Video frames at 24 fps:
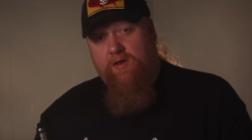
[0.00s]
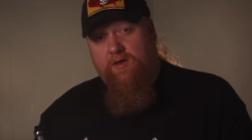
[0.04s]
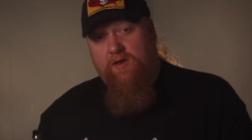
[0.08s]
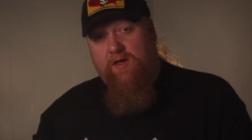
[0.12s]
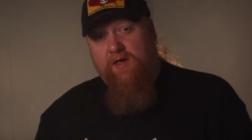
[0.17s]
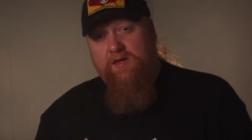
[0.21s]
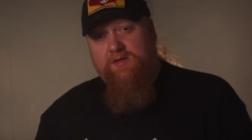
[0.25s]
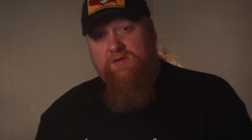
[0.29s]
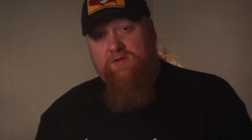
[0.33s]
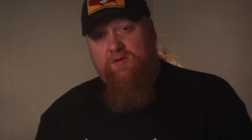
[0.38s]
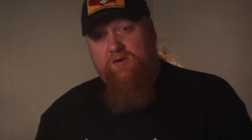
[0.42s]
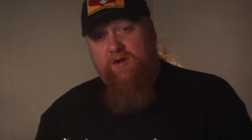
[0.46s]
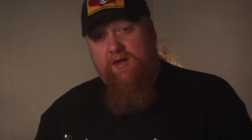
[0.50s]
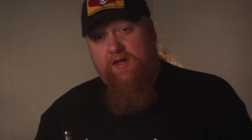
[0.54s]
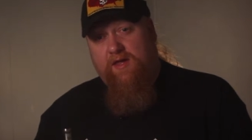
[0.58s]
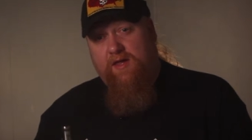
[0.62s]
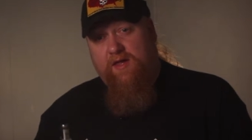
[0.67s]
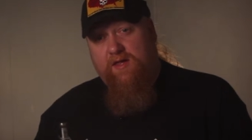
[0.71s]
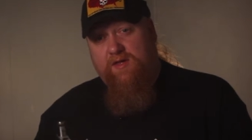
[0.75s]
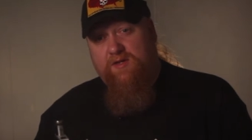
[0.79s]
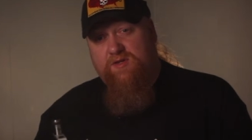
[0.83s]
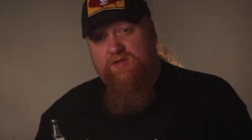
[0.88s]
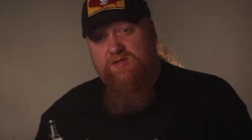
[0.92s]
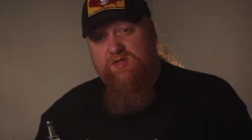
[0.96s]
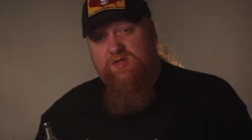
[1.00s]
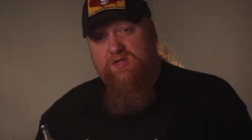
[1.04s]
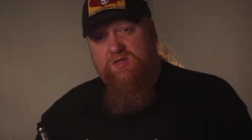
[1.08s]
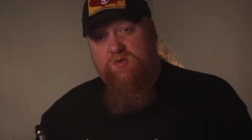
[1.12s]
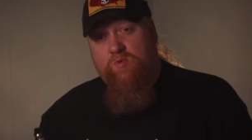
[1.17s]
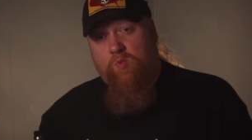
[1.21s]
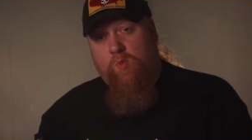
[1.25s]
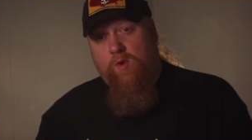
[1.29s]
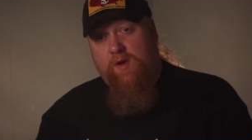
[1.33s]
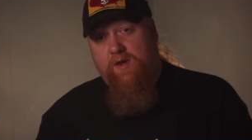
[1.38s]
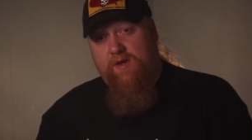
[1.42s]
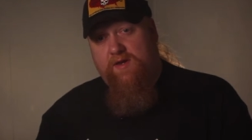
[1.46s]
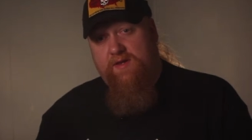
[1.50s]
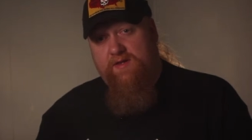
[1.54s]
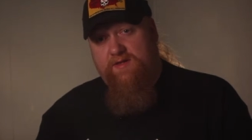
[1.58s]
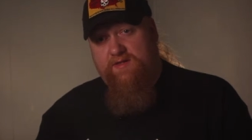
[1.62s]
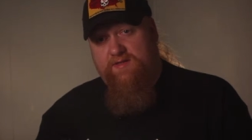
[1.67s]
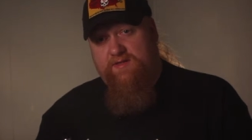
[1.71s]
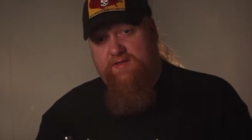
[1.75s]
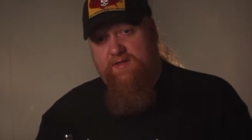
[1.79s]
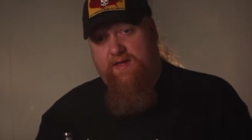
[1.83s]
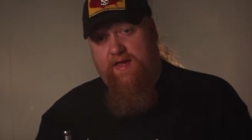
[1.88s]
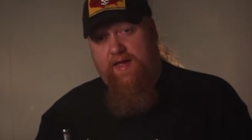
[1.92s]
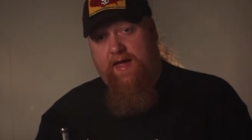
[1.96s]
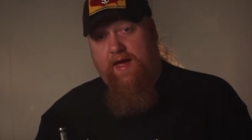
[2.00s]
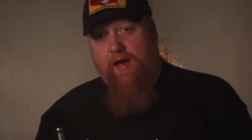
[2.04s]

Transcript: custardy sweetness